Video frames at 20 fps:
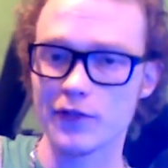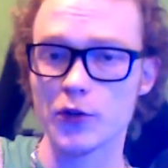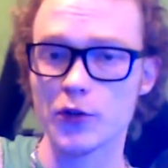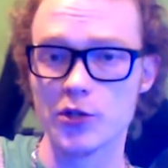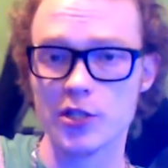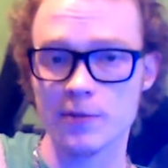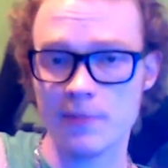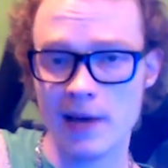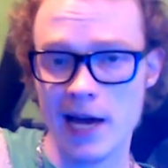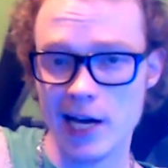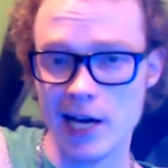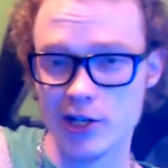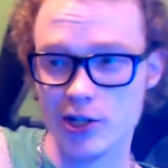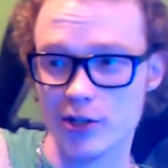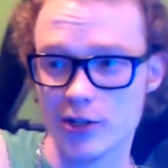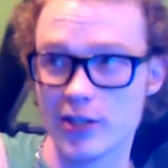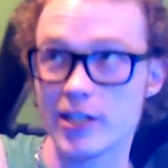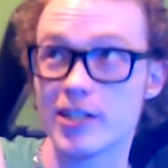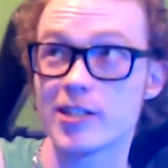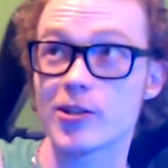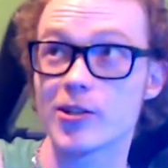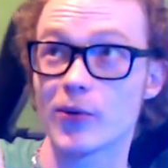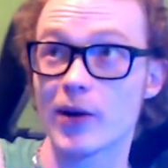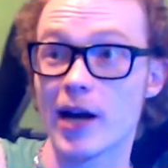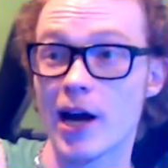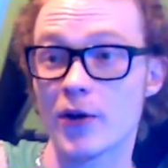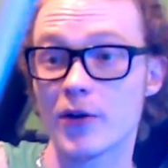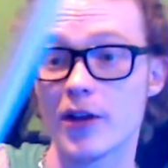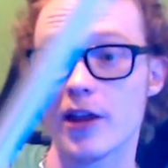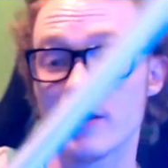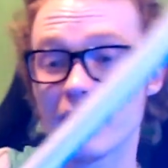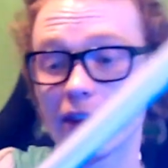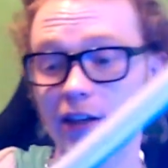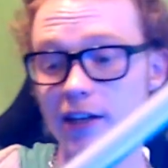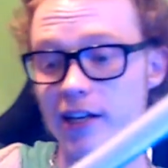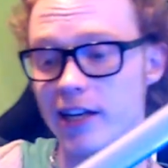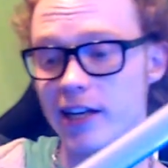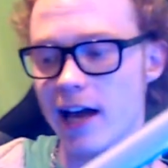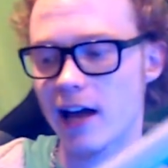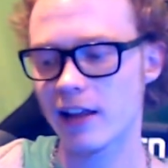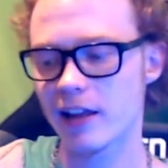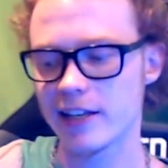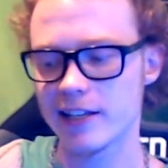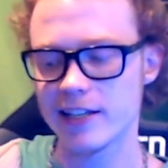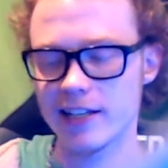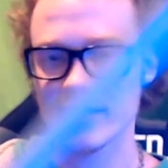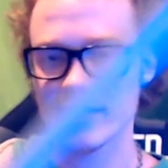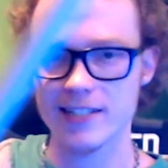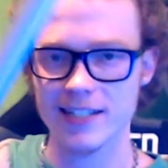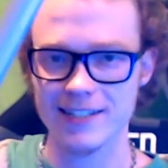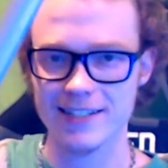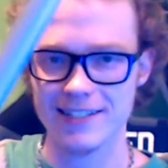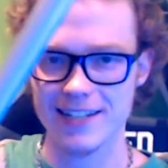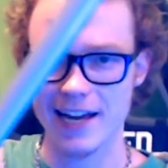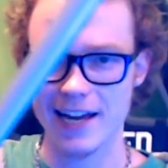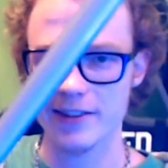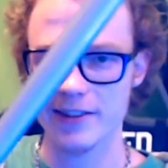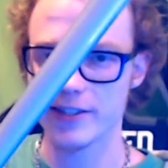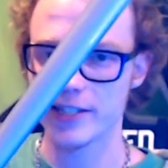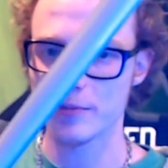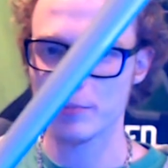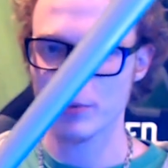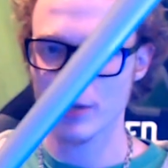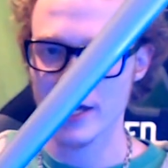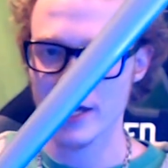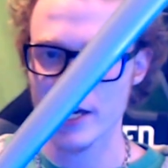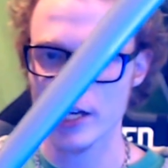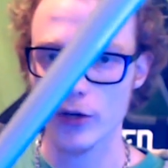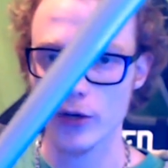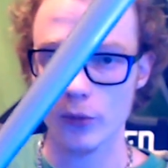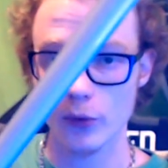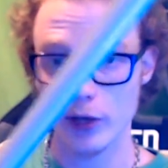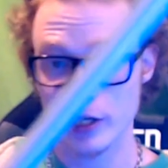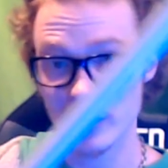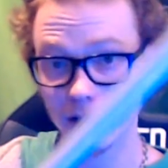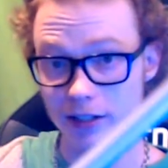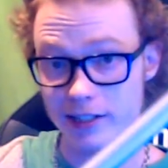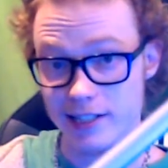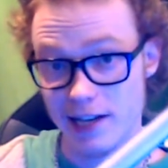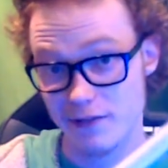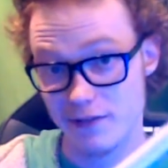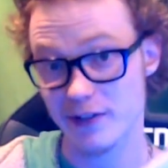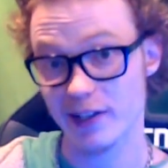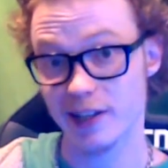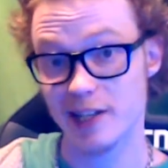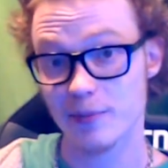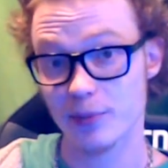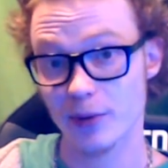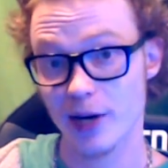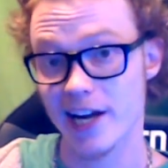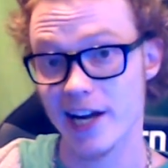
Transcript: if you smash these around, the LEDs inside the blade will definitely